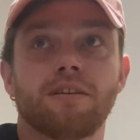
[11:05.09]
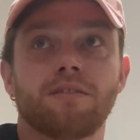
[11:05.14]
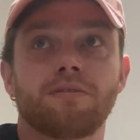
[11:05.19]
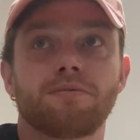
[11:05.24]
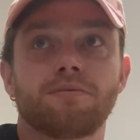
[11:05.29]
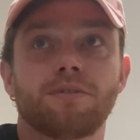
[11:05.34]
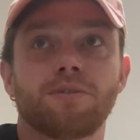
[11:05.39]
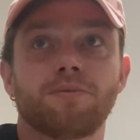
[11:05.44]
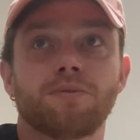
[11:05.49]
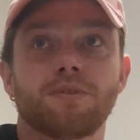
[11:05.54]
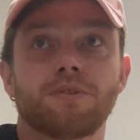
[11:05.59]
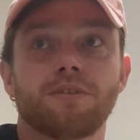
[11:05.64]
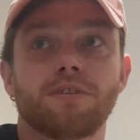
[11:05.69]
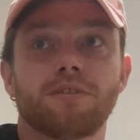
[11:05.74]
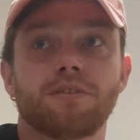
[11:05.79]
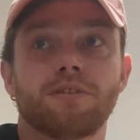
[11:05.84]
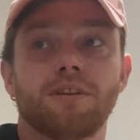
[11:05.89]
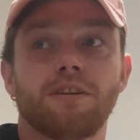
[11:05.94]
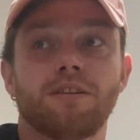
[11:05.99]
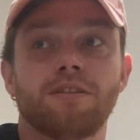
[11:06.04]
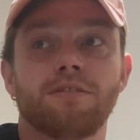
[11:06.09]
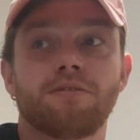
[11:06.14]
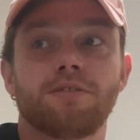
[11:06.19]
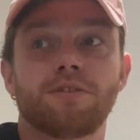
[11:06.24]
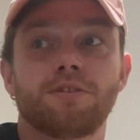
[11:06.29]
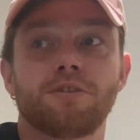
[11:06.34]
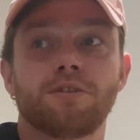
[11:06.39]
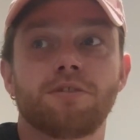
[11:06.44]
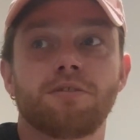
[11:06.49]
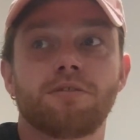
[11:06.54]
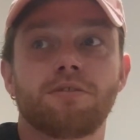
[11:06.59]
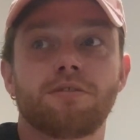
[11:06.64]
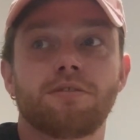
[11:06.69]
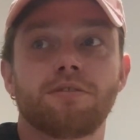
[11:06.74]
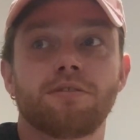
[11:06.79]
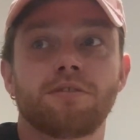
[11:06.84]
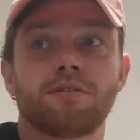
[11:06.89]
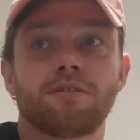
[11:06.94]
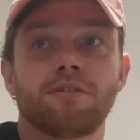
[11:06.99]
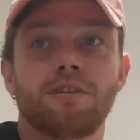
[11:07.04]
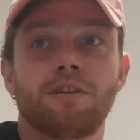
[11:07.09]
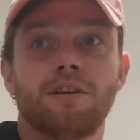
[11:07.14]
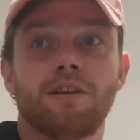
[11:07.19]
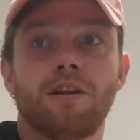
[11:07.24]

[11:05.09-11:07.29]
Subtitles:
I've obviously slowly reduced and